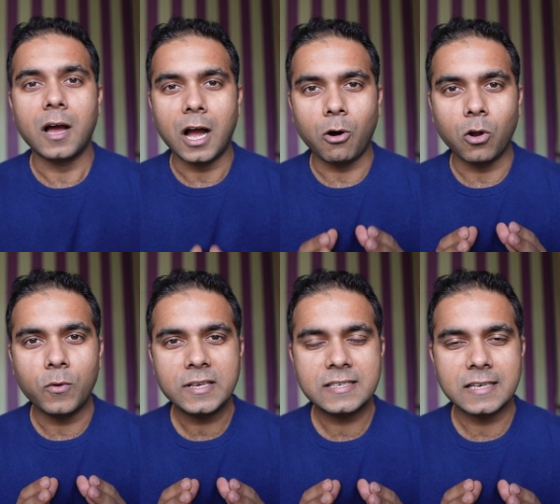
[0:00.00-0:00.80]
I
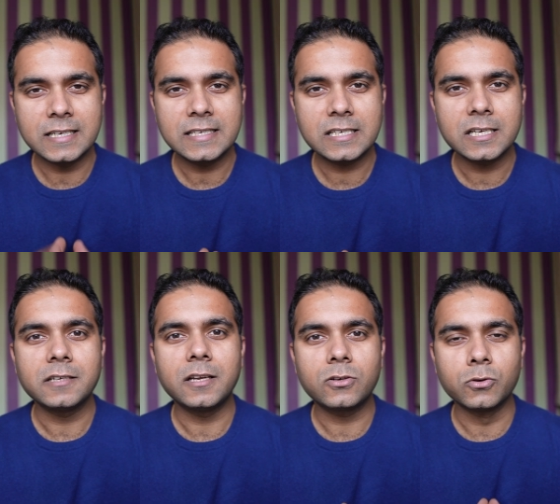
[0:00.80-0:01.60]
always suggest
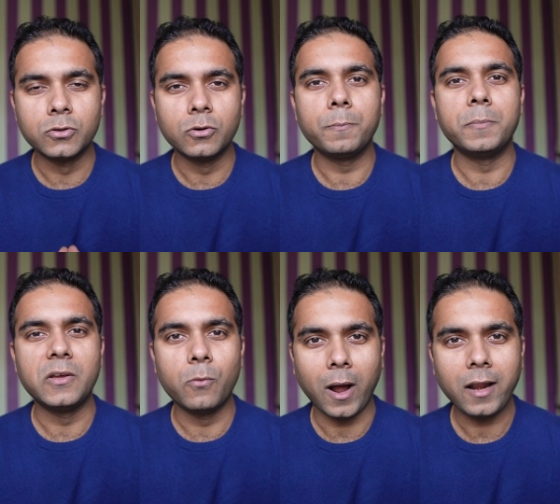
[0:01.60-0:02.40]
to do
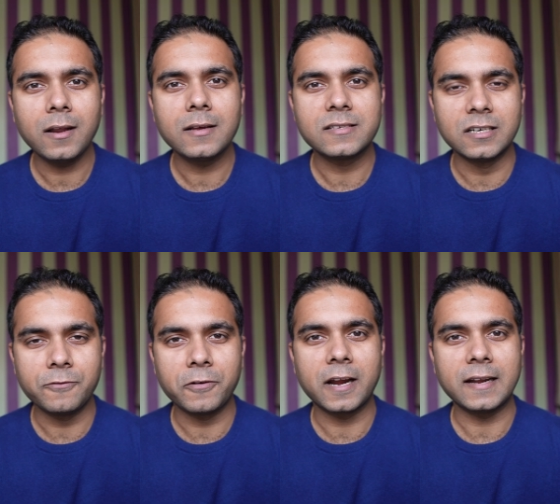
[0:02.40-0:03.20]
B1
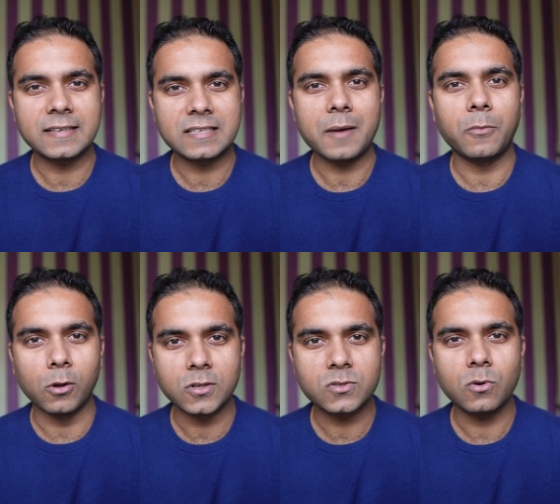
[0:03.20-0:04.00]
certificate exam
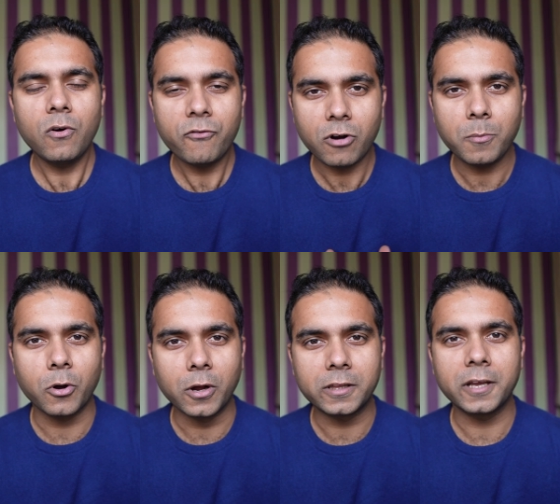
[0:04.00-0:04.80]
also from
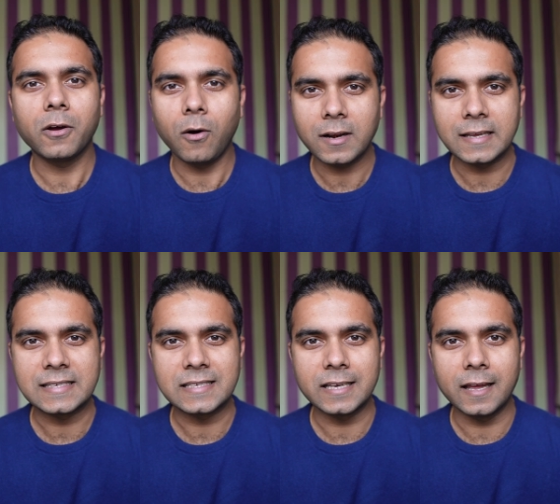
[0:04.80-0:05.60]
Goethe or
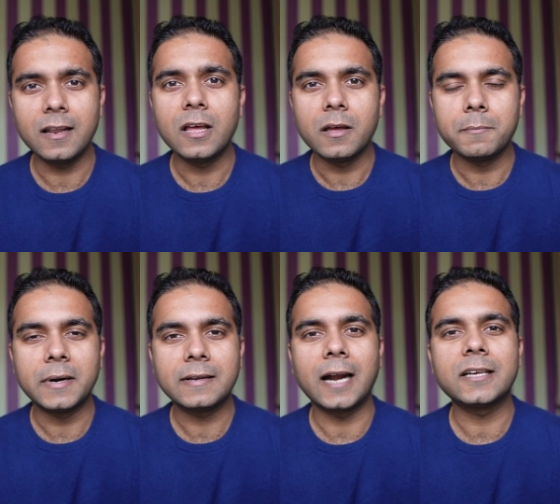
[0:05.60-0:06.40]
ECL,
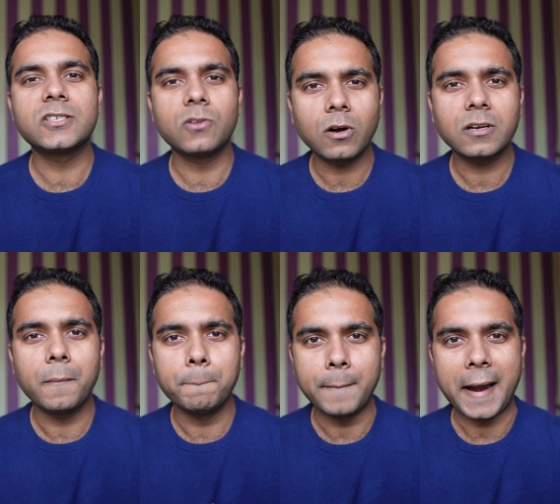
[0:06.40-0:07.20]
but that is not
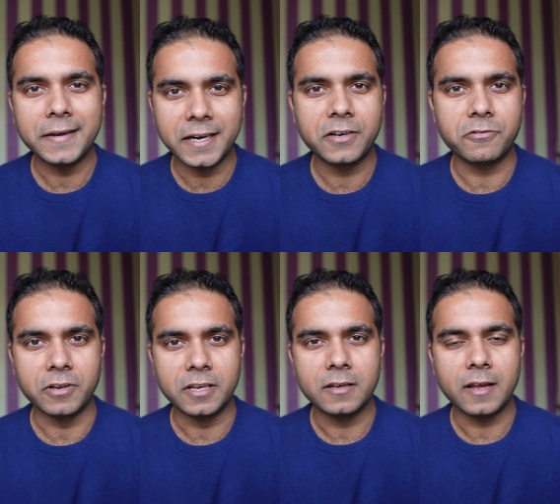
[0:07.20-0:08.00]

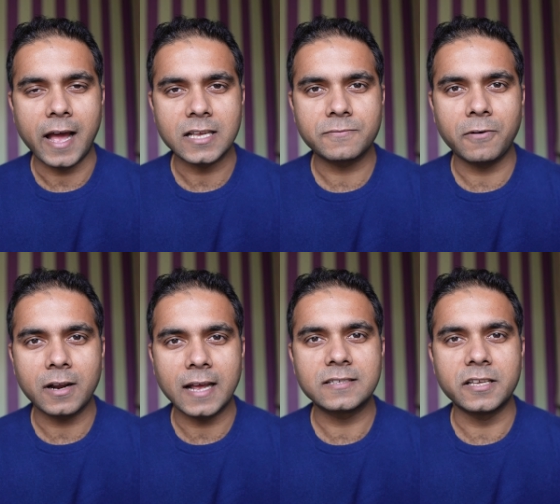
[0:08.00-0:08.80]
mandatory as far
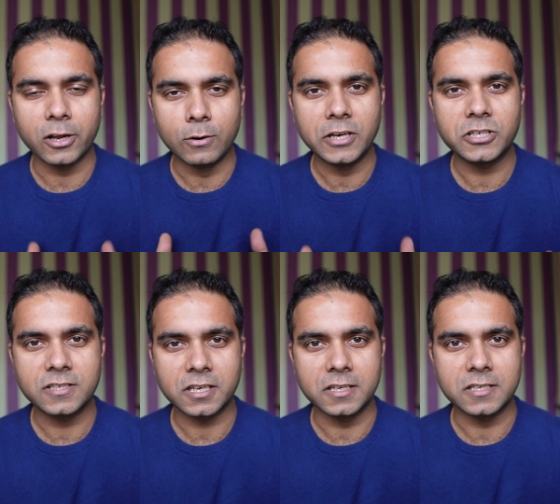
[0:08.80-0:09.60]
as the
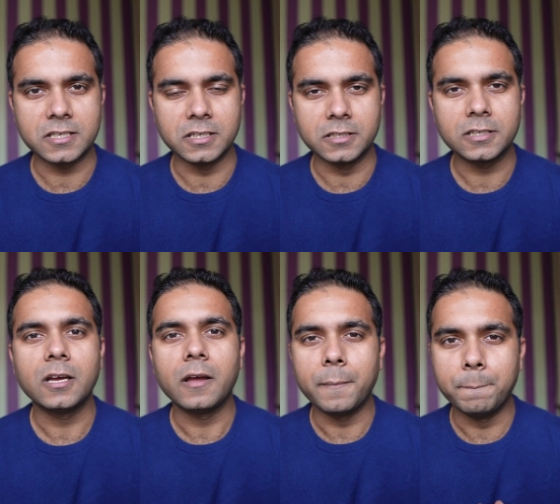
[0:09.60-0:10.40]
regulations are concerned.
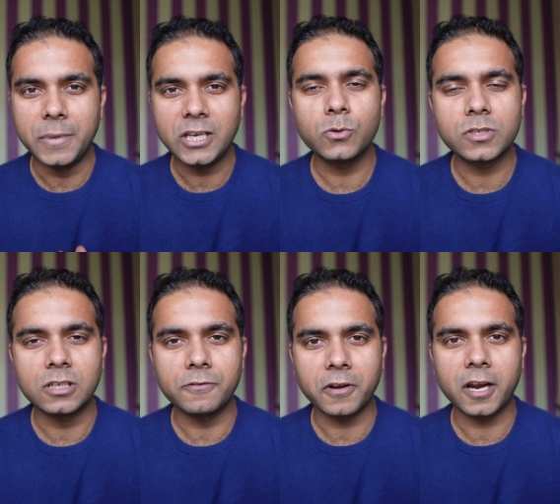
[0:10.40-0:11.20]
B2
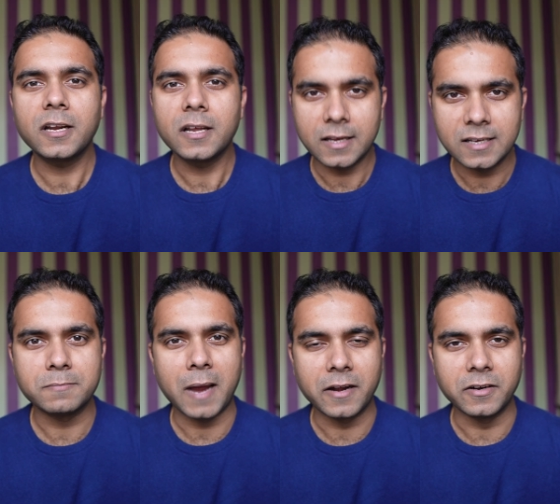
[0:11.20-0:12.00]
certificate is
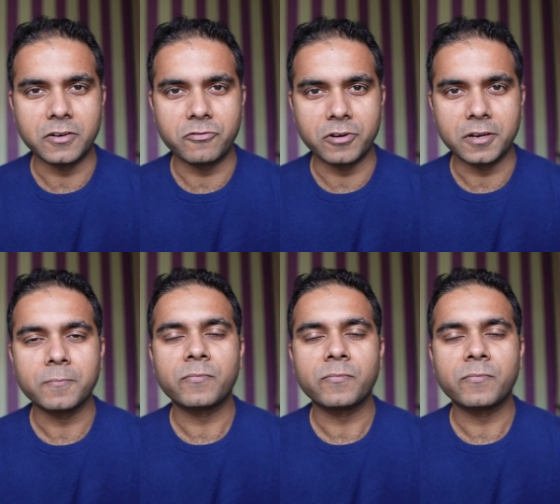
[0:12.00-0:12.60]
mandatory.